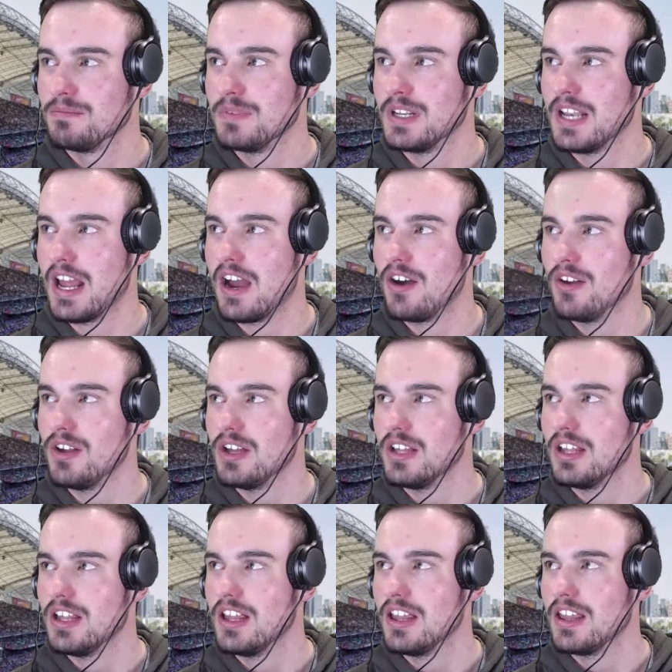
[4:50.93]
Now,
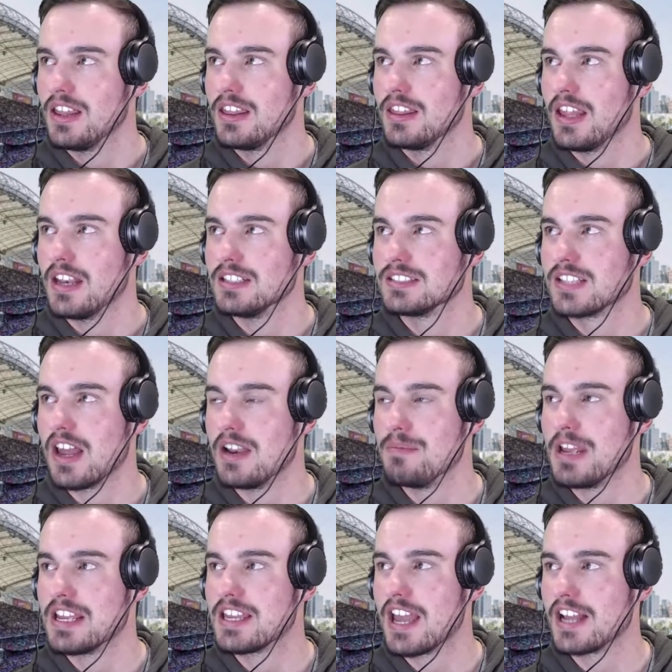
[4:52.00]
it's going to
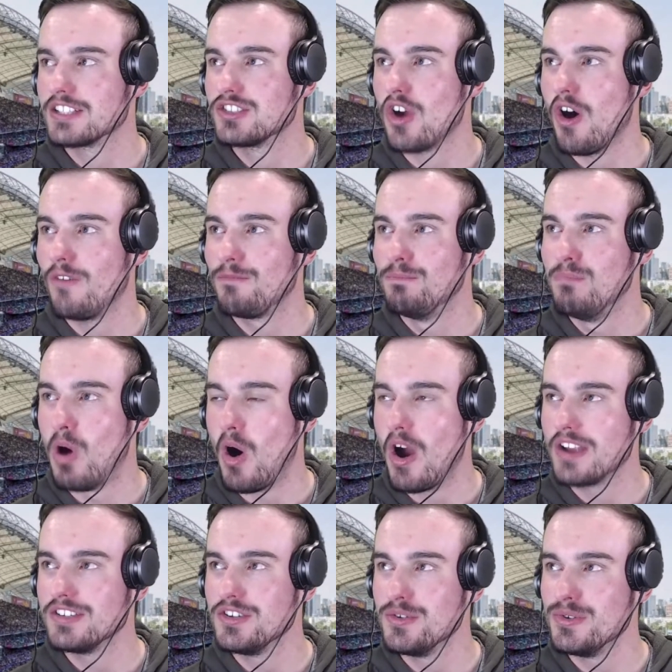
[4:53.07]
be kicked off by
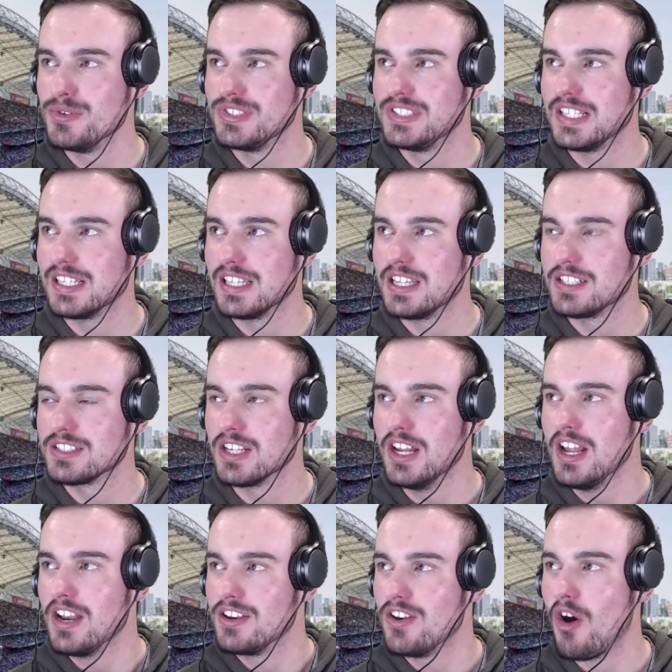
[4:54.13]
New Zealand.
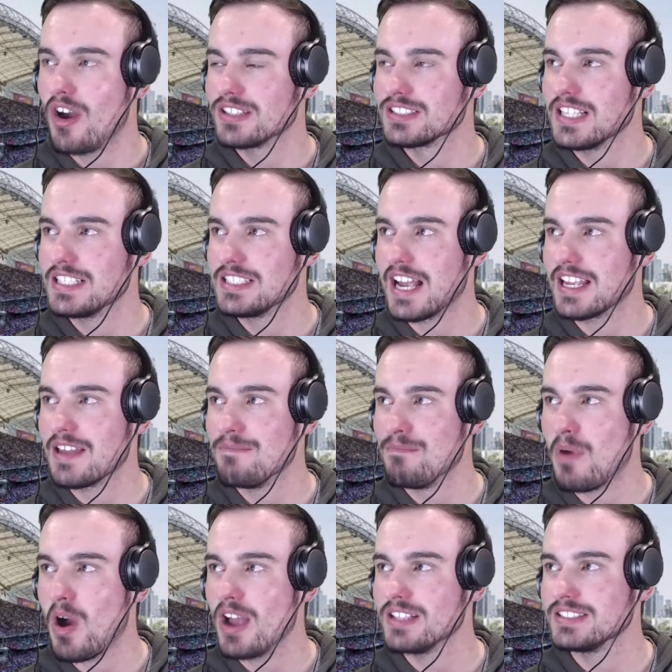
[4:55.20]
Nicely taken
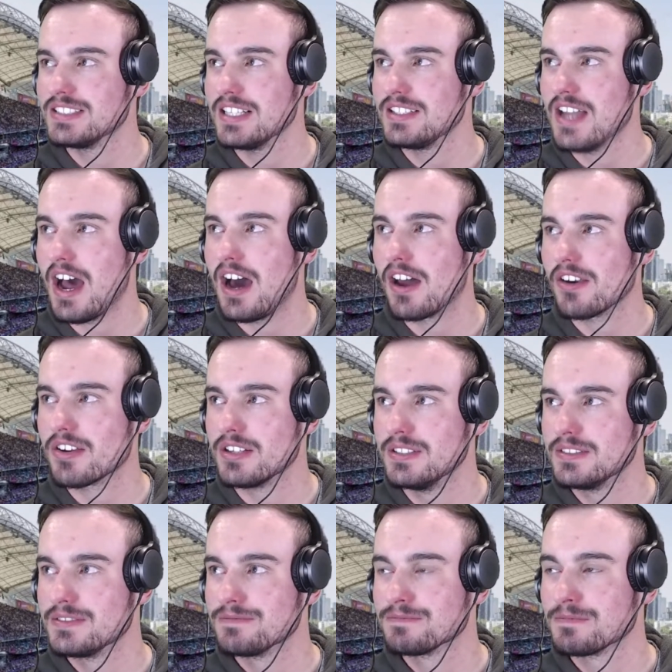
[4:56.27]
by Zidar.
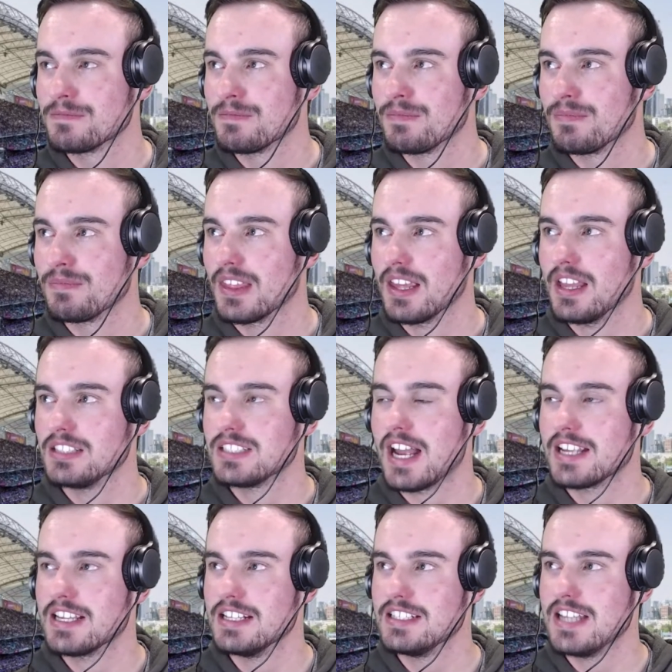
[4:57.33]
And
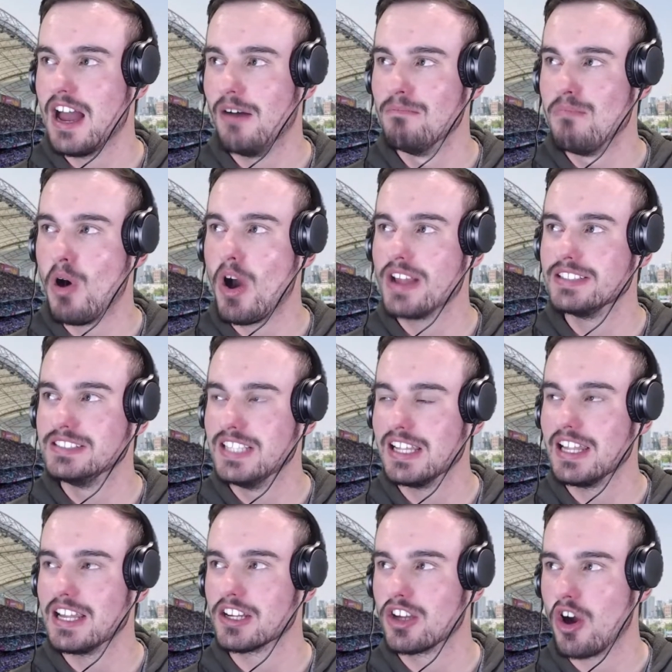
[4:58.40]
taken down by
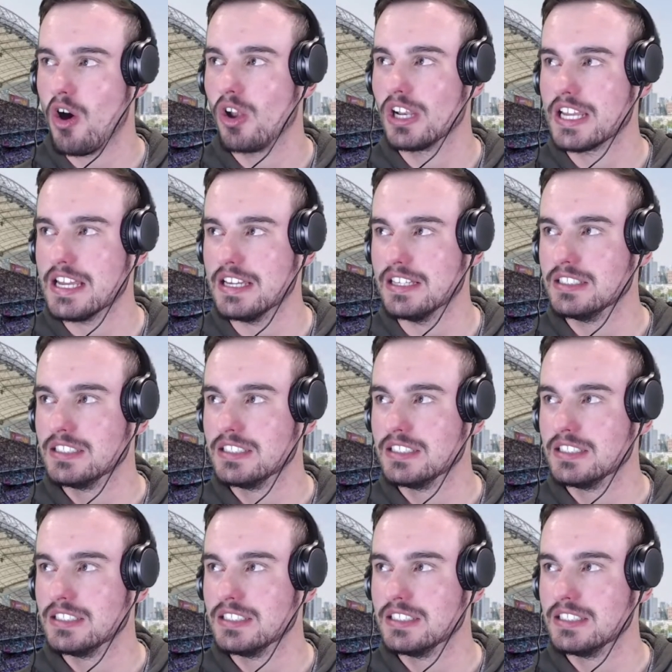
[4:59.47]
Dylan Collier.